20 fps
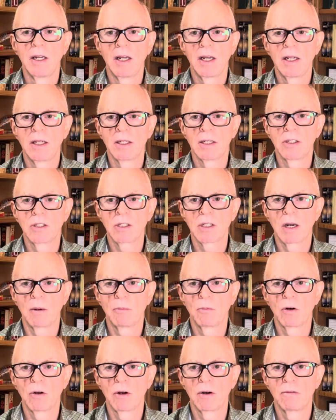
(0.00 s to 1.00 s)
in the
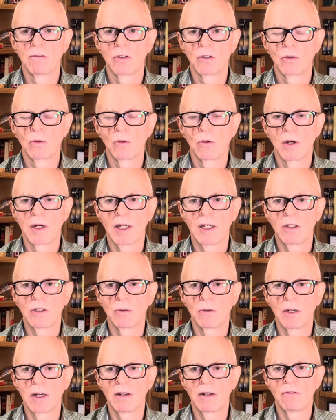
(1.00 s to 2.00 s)
summer of
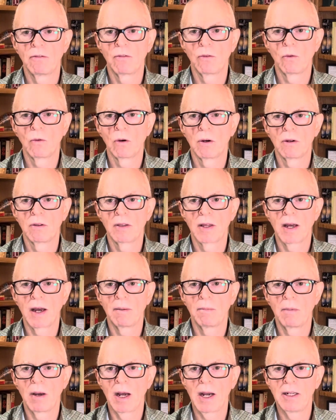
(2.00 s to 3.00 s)
2024, that
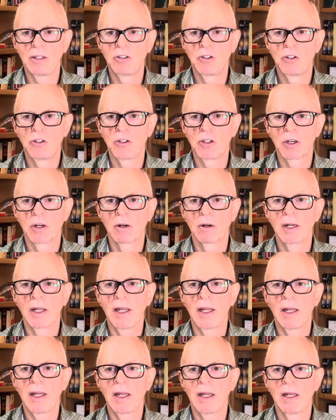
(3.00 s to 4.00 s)
my
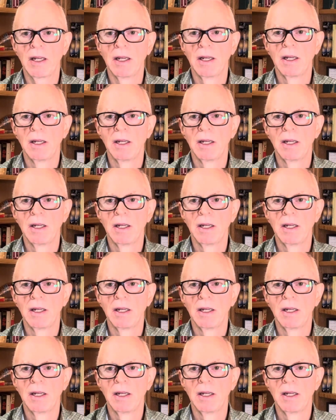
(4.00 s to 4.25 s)
journey